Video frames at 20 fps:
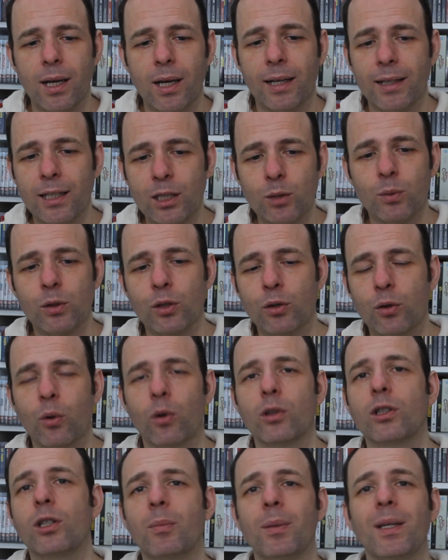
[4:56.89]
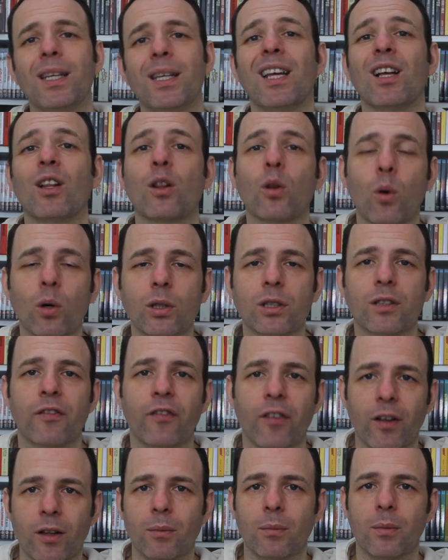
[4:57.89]
And this was thought to be a lost
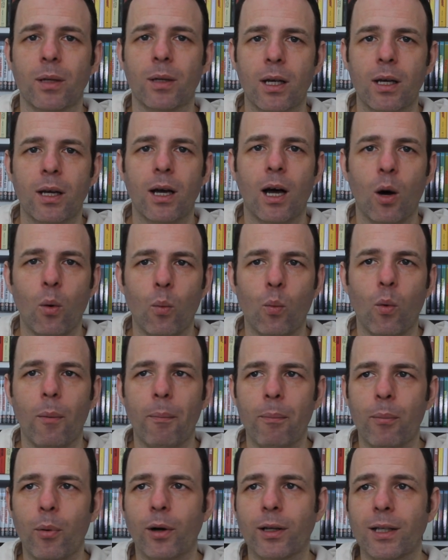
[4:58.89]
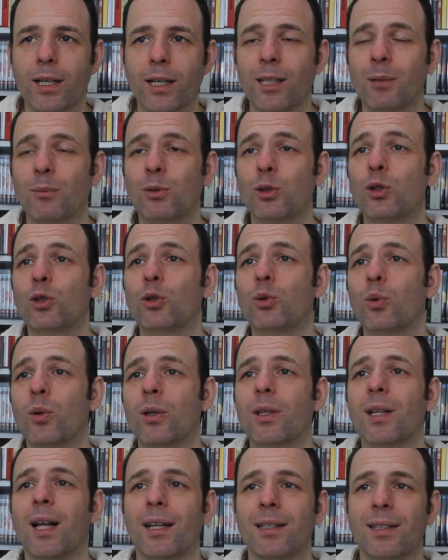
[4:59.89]
film at one point, and I'm so
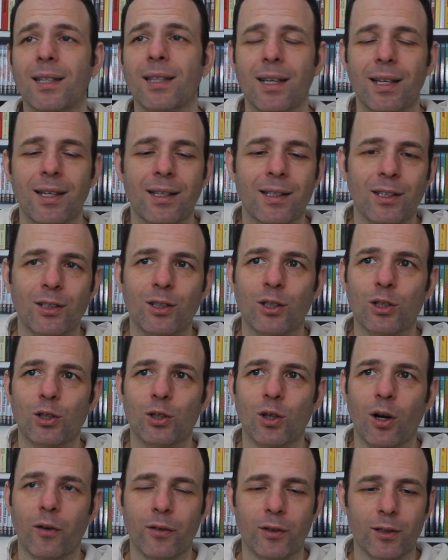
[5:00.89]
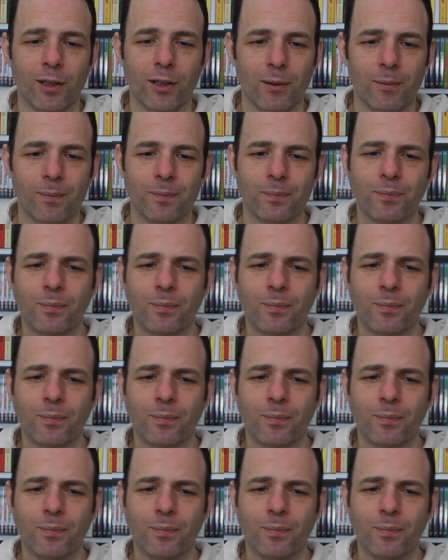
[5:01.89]
glad they discovered it.